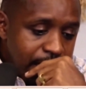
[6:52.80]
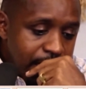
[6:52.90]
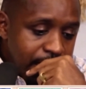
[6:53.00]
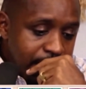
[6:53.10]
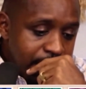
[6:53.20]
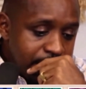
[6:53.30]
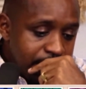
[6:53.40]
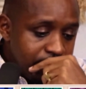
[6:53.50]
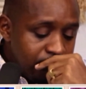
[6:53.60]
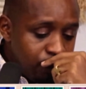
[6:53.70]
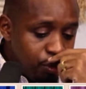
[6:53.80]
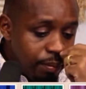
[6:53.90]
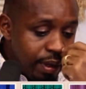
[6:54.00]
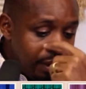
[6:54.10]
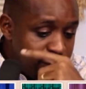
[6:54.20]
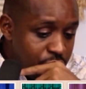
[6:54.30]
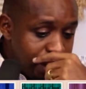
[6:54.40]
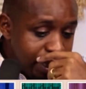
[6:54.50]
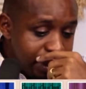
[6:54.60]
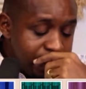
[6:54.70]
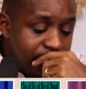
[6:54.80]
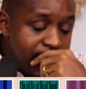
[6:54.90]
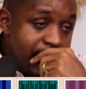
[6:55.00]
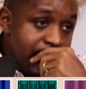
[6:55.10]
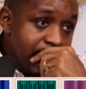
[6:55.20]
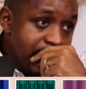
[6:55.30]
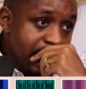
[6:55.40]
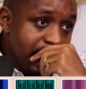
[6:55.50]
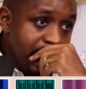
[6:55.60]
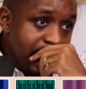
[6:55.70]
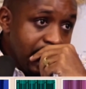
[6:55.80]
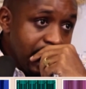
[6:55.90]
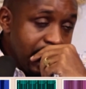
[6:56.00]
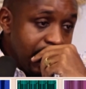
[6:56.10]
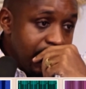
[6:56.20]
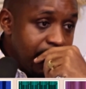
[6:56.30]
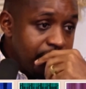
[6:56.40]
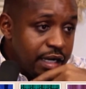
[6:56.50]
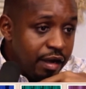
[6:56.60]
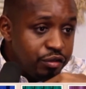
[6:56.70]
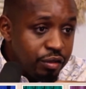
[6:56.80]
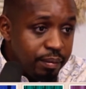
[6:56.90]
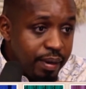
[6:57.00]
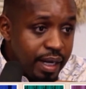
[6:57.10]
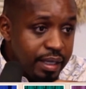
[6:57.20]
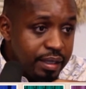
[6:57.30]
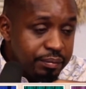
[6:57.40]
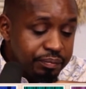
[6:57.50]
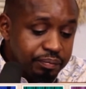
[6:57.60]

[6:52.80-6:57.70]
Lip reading: and we were blindfolded and handcuffed on the back.